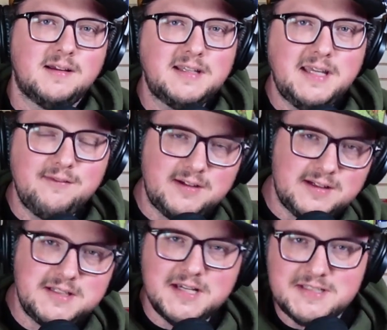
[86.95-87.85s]

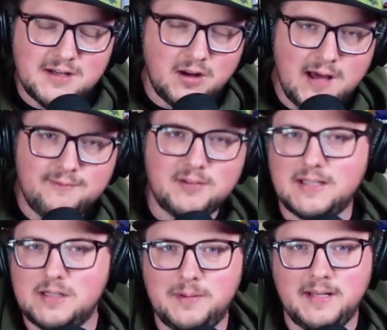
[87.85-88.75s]
Dust it off a
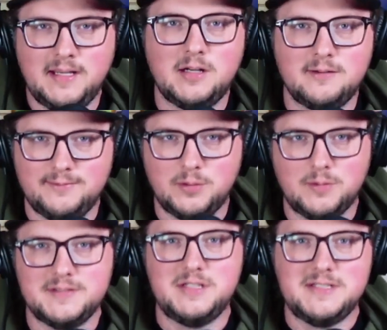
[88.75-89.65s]
little bit here,
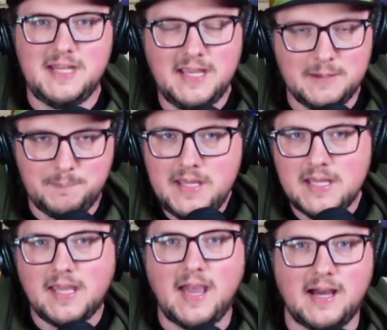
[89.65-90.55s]
folks. Just take a
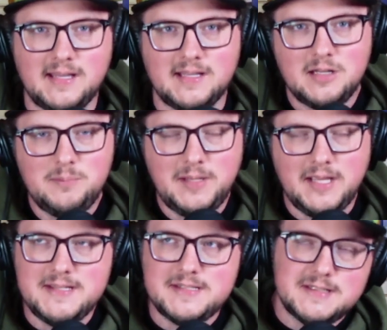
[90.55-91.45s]
peek at it,
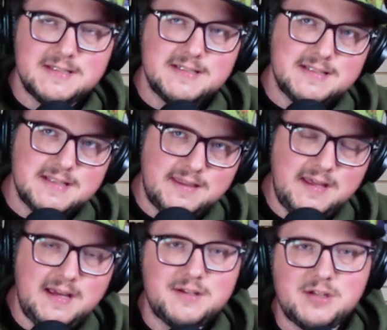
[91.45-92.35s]
because
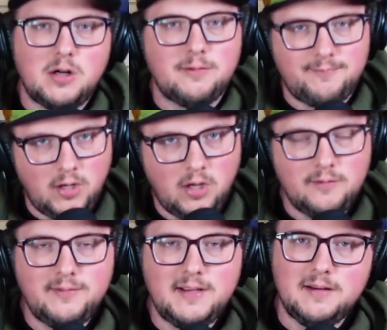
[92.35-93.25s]
things are
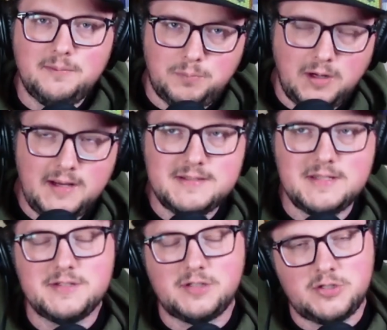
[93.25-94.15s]
evolving.
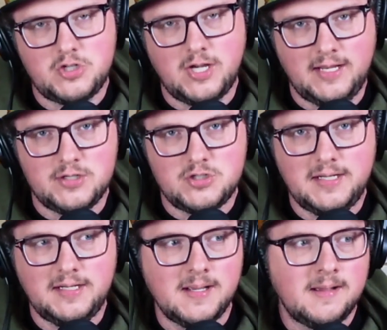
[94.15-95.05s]
Prices are
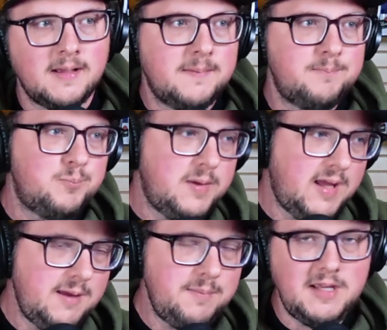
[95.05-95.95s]
changing.
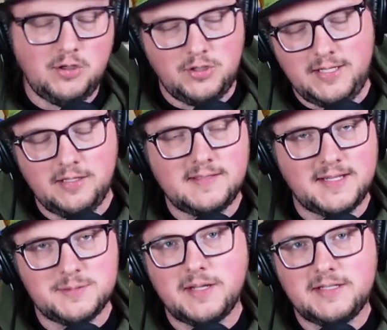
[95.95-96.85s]
Maybe your yield
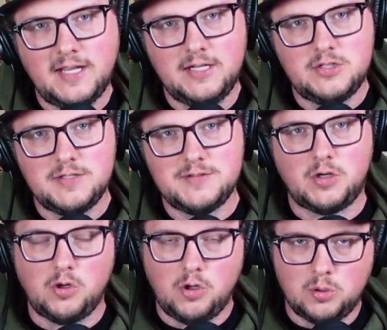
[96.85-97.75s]
expectations
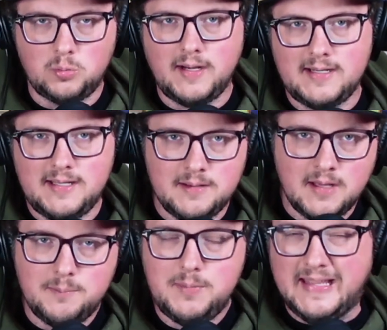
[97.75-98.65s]
are already
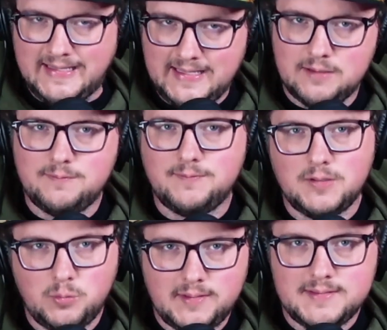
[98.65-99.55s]
being
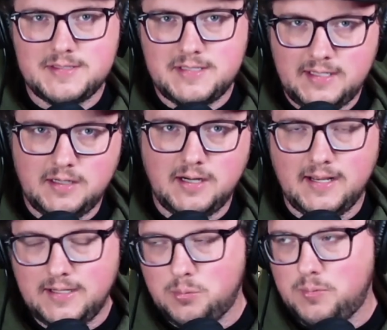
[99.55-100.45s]
influenced here.
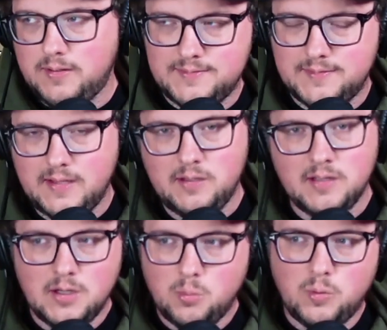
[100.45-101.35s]
I don't want to say
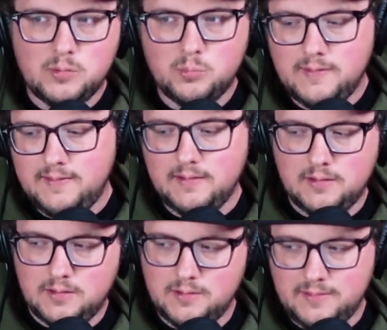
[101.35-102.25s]
one way
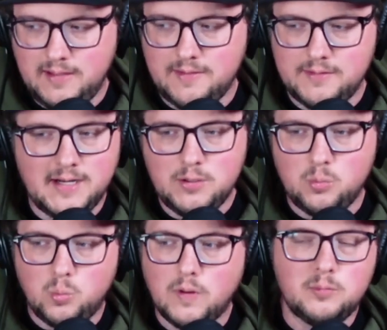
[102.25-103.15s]
or the other. I know
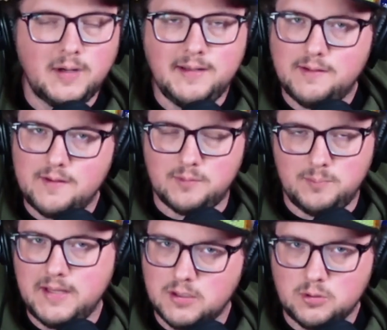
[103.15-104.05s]
one rain doesn't
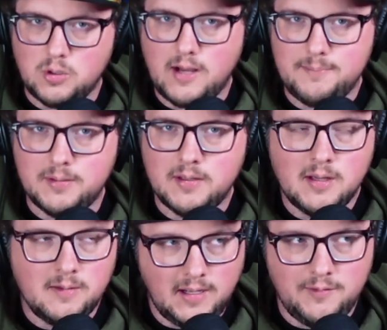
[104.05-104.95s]
make a crop.
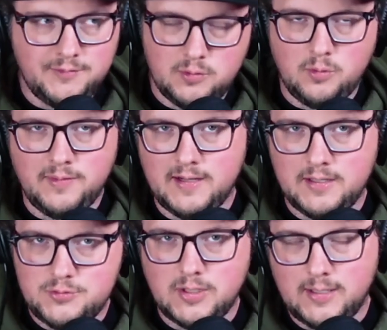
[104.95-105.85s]
I also know that
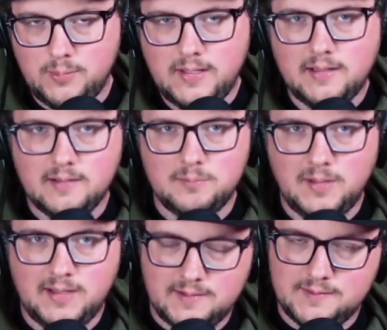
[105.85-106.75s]
a dry week in
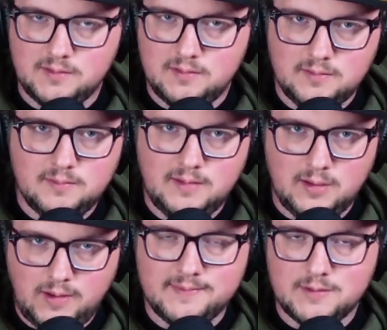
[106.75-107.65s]
May doesn't,
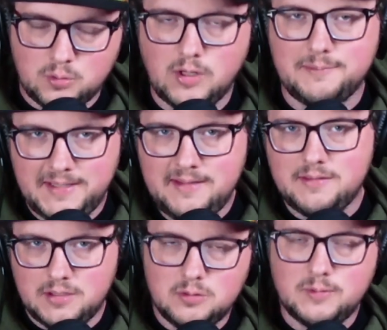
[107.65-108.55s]
end the crop
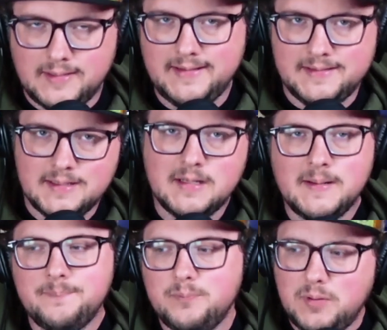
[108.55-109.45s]
either, right?
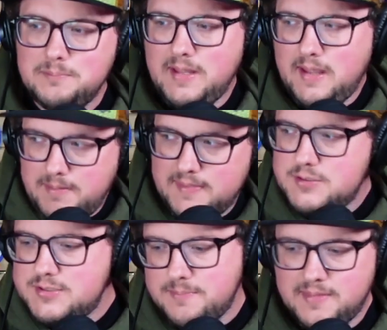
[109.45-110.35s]
But maybe
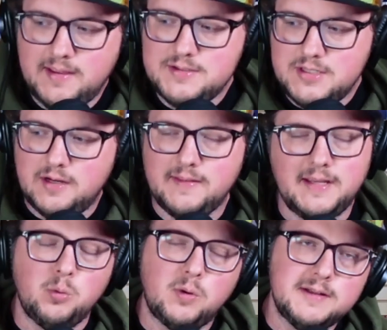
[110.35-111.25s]
there's some things here
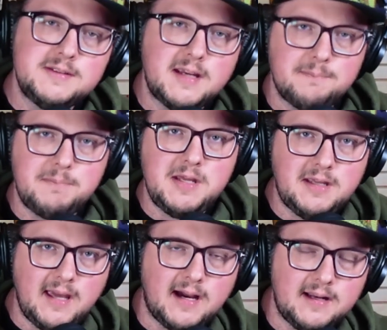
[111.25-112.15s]
that you want to take a
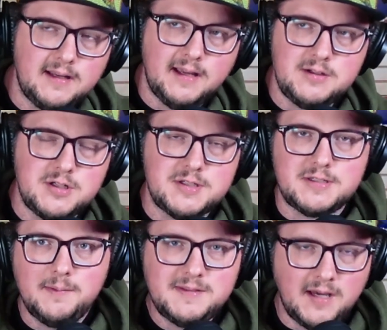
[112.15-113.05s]
peek at and
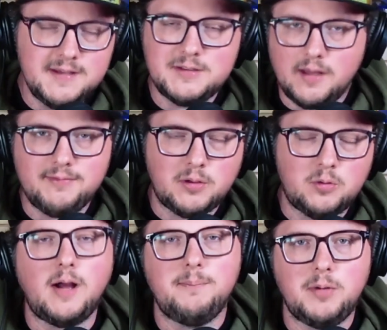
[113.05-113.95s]
just dust off the
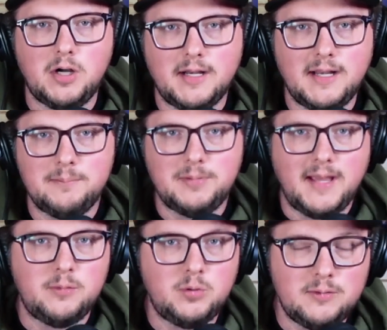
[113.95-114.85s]
crop marketing
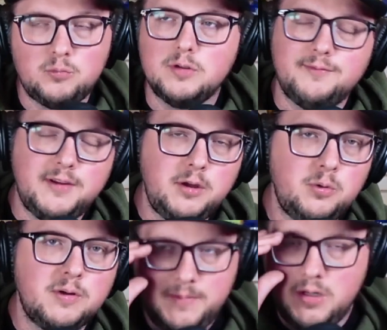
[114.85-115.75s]
plan and
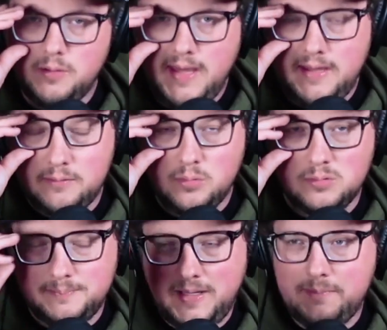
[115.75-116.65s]
review, hey,
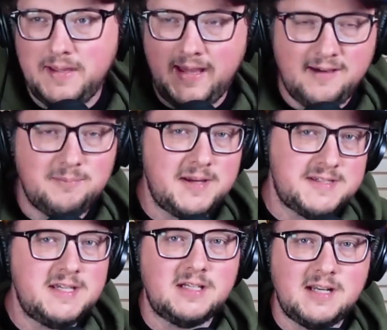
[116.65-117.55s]
maybe I have my
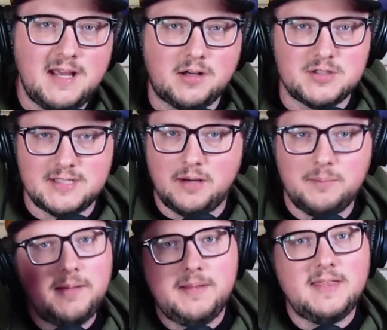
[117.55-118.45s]
seeded acres now.
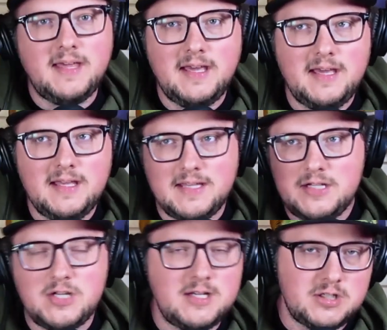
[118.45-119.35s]
Maybe they
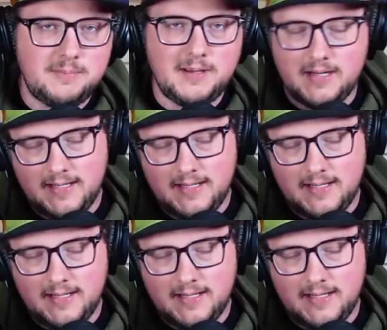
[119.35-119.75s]
changed a bit.